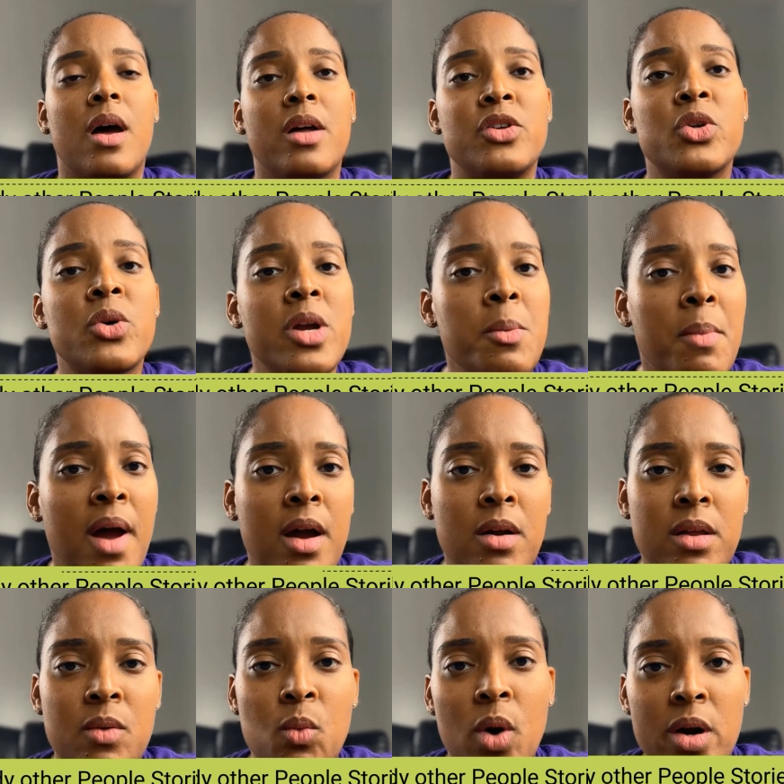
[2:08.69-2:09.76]
During
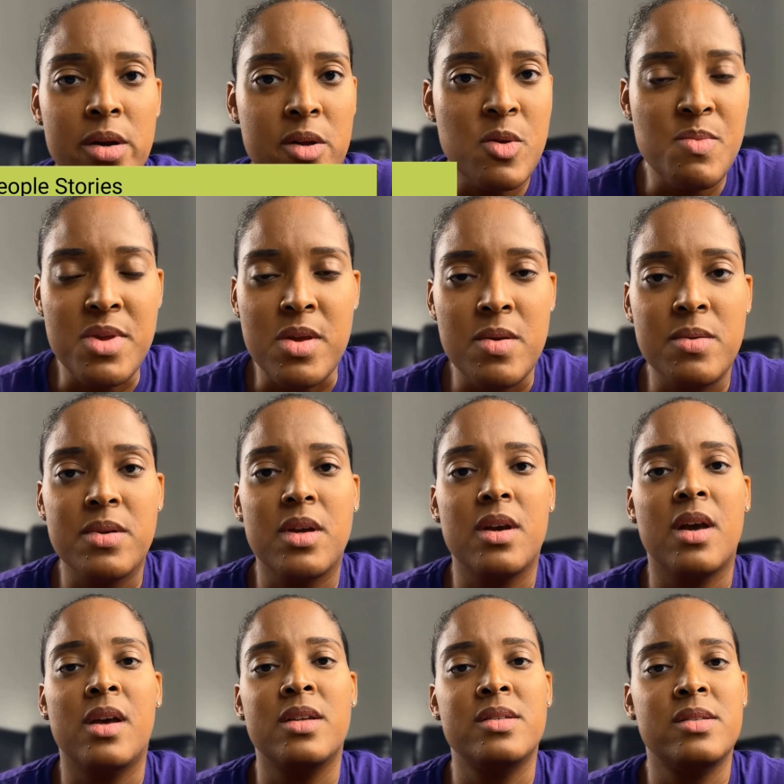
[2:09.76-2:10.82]
my work commute,
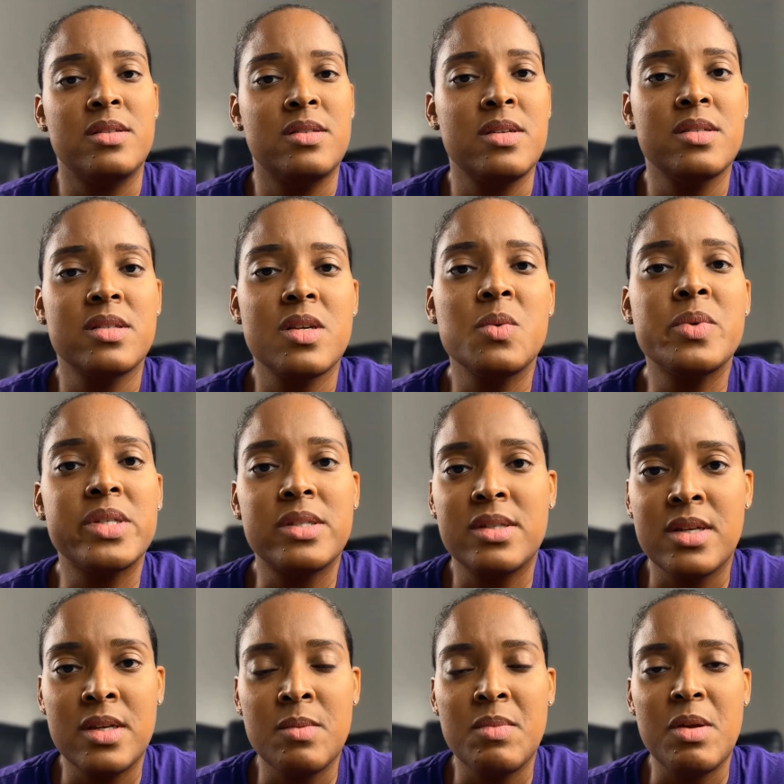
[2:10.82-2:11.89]
Szynski would
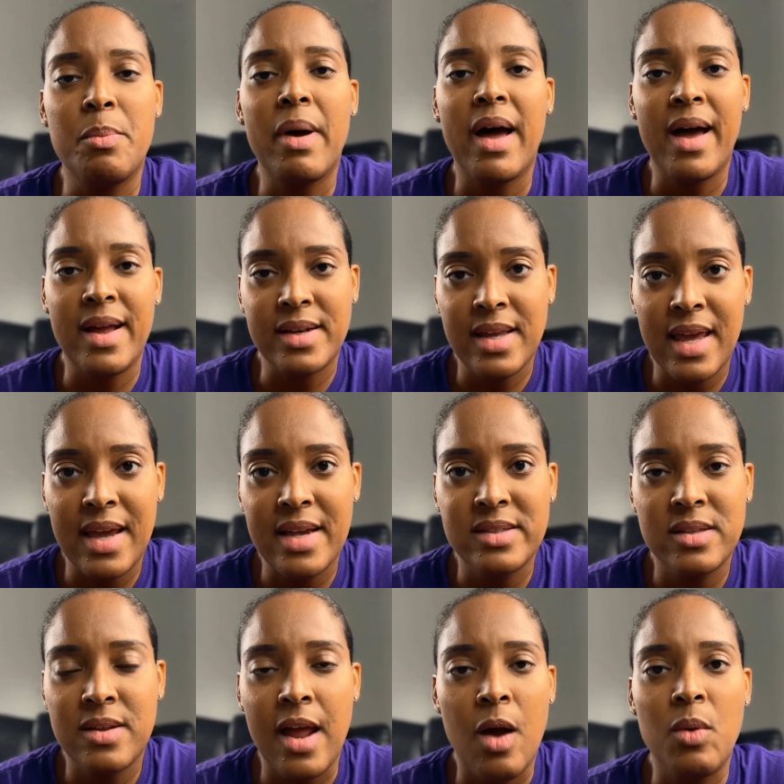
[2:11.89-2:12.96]
send me podcasts
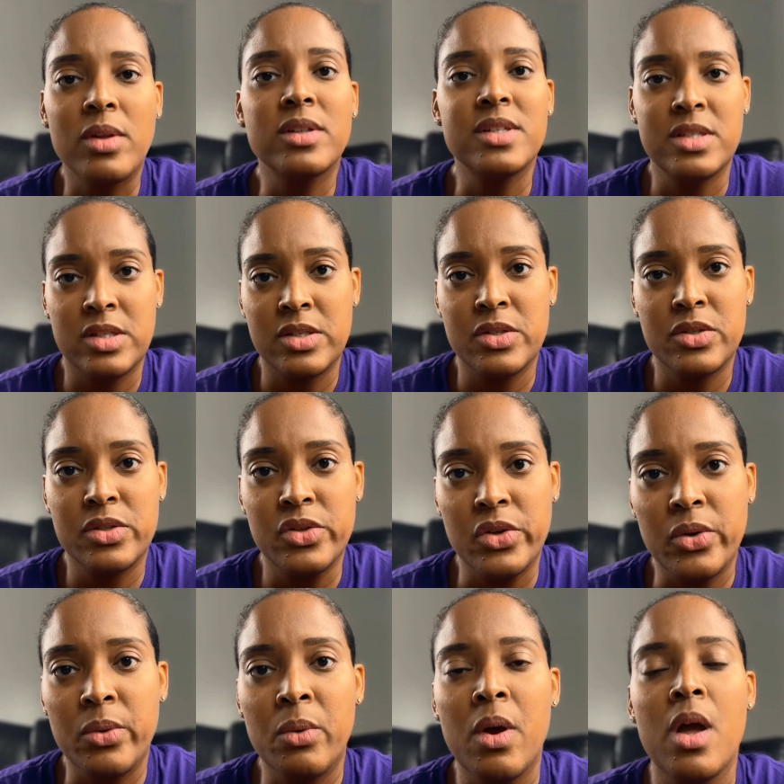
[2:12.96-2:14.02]
that I would listen
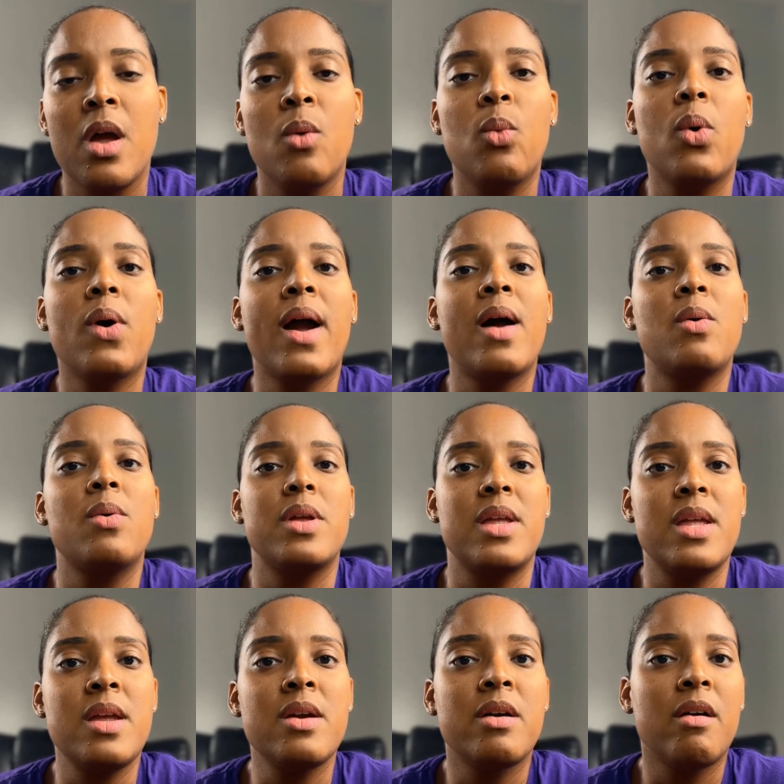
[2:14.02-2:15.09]
to where I would
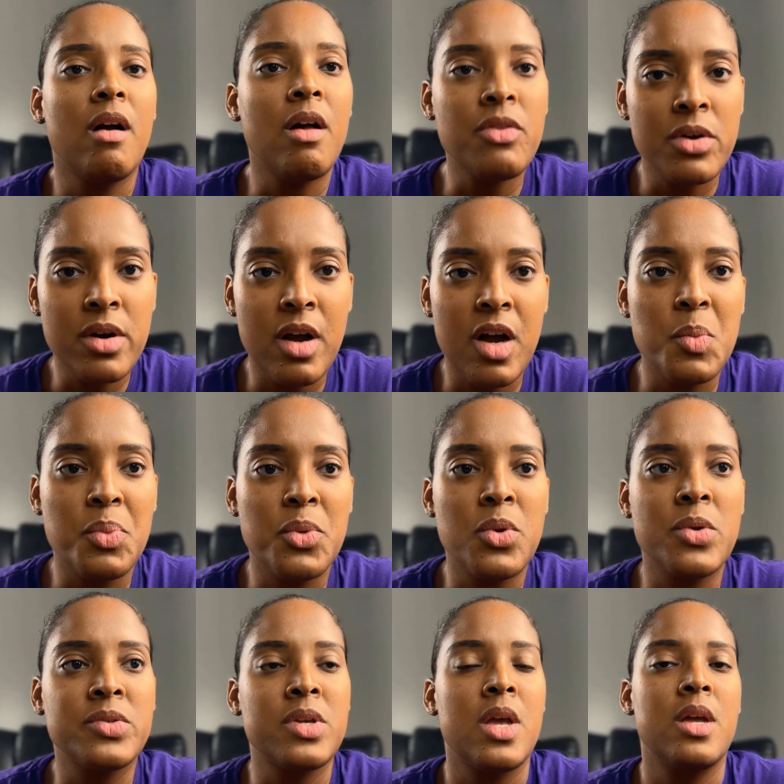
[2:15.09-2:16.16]
hear other
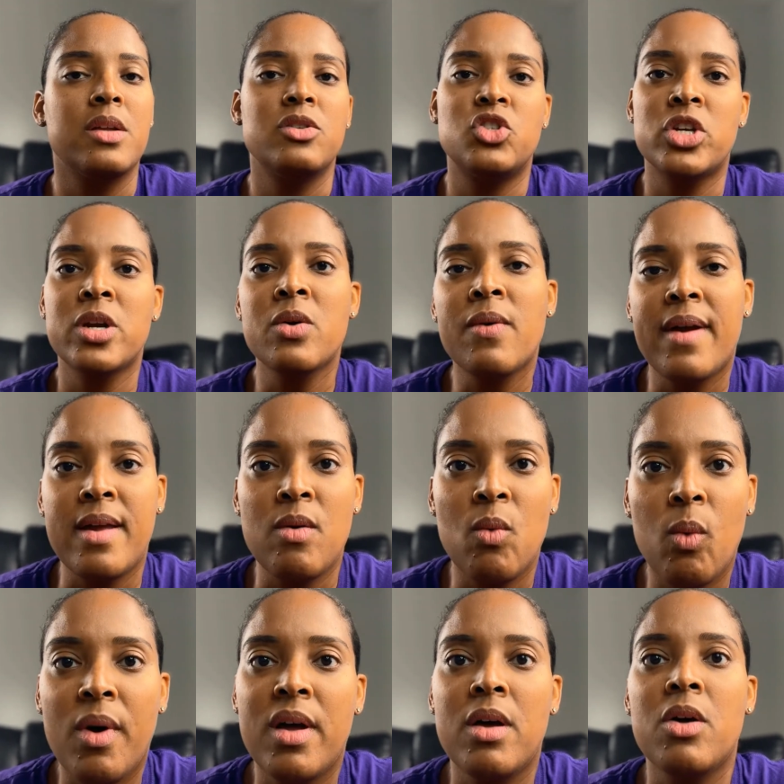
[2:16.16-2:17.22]
couples generate
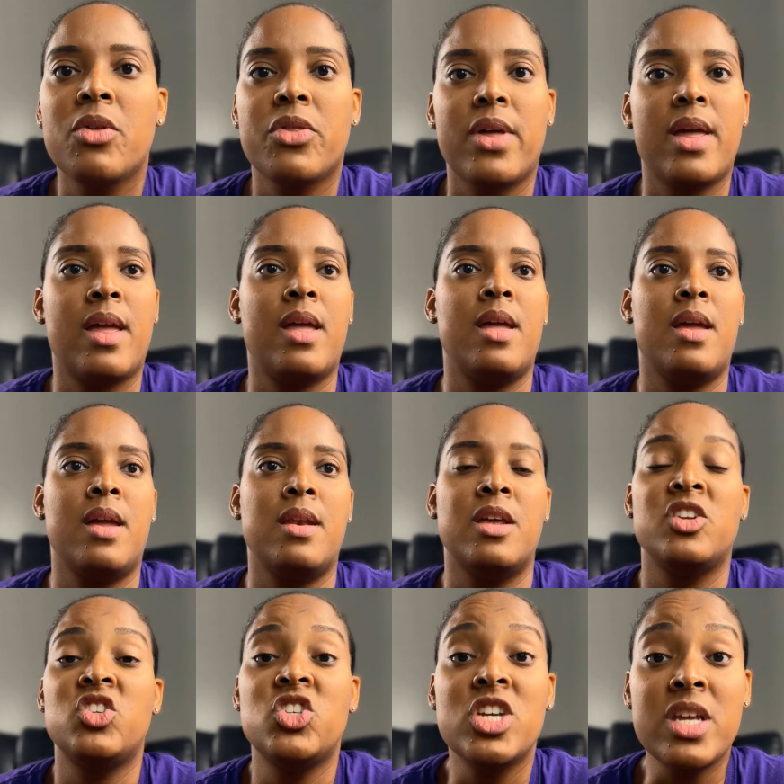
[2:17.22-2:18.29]
wealth and
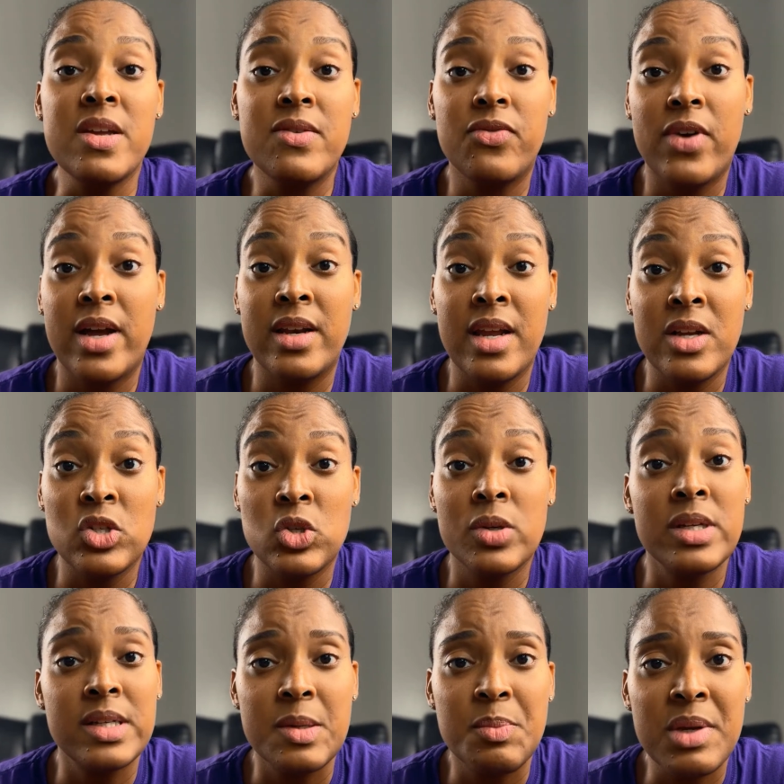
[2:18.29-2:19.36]
achieve financial
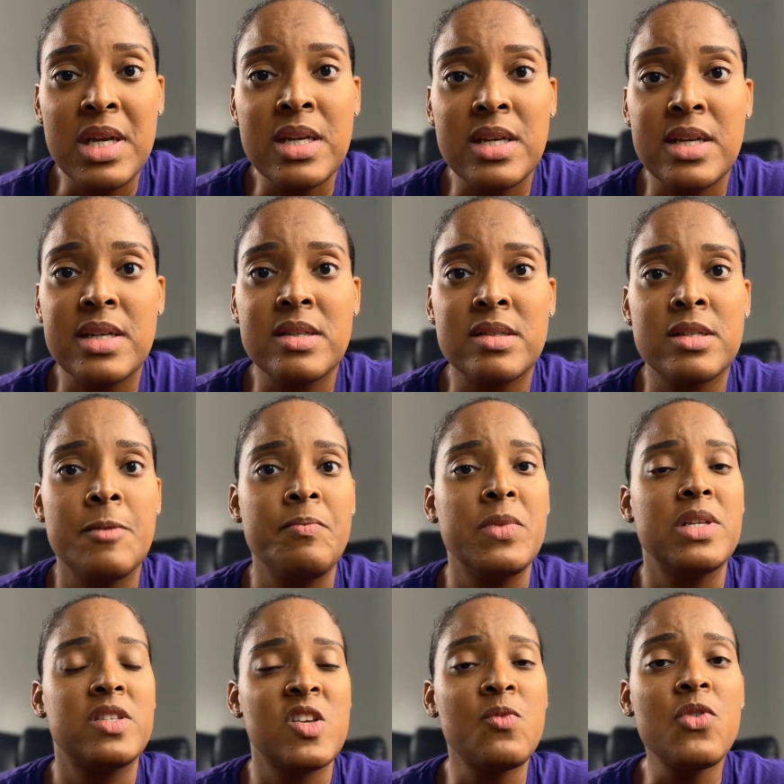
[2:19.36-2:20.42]
independence,
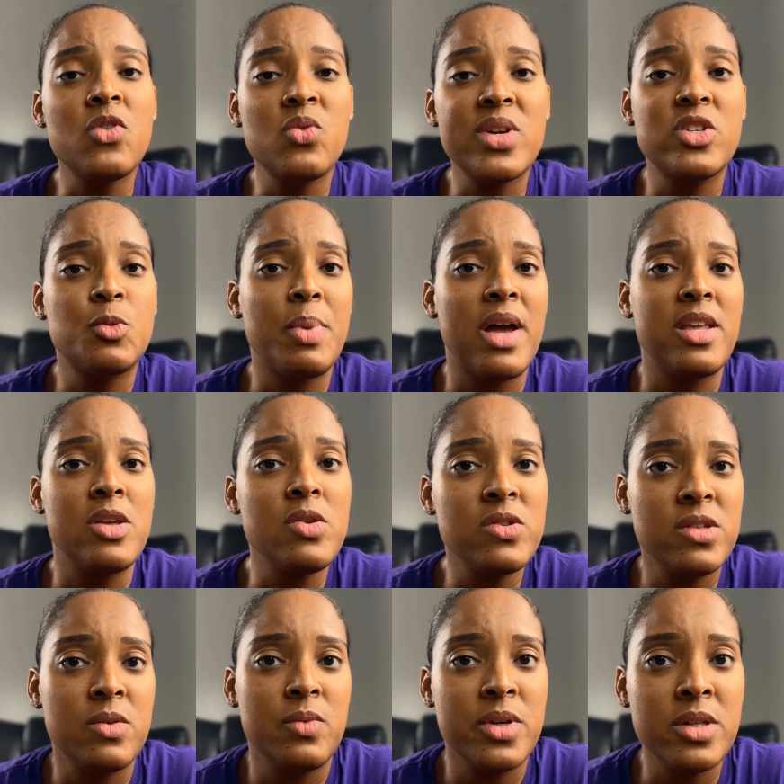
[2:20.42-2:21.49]
some of which by
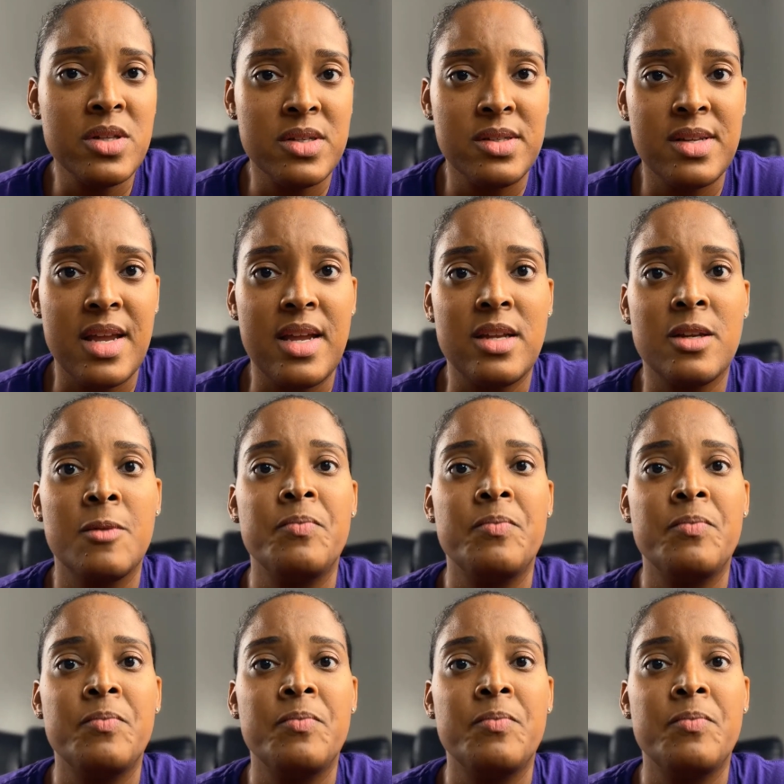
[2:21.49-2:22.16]
using real estate.